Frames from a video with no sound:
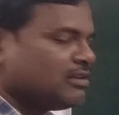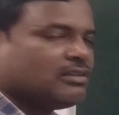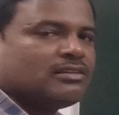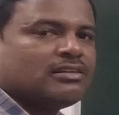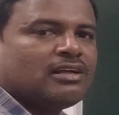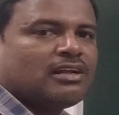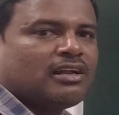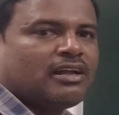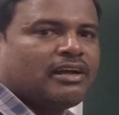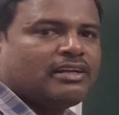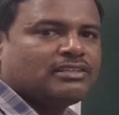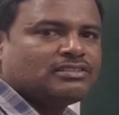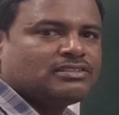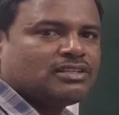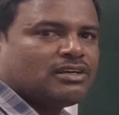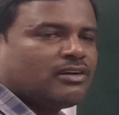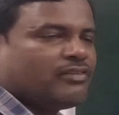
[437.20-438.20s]
the
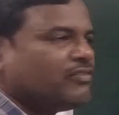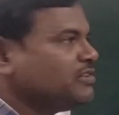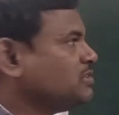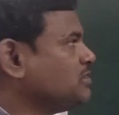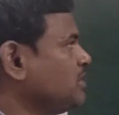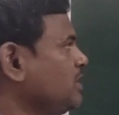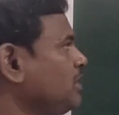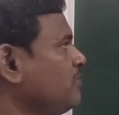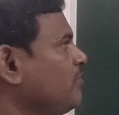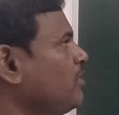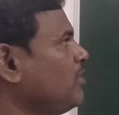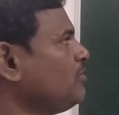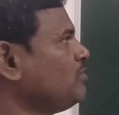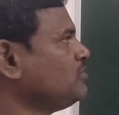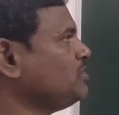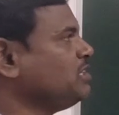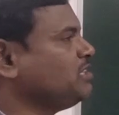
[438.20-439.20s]
lines which
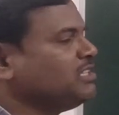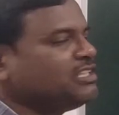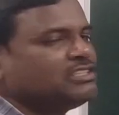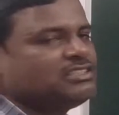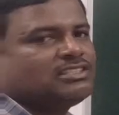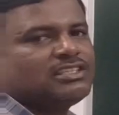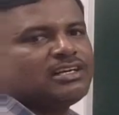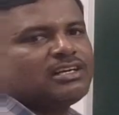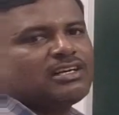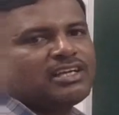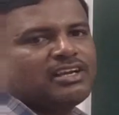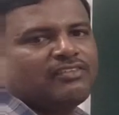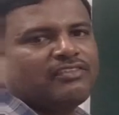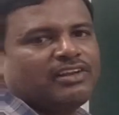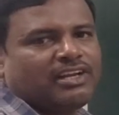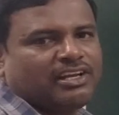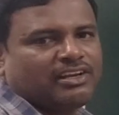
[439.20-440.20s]
involves in this
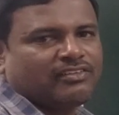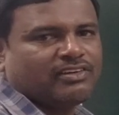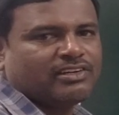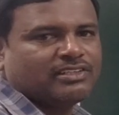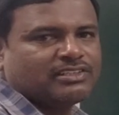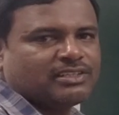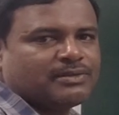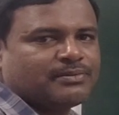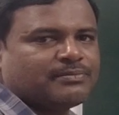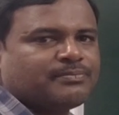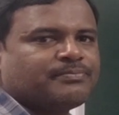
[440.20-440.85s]
given equation.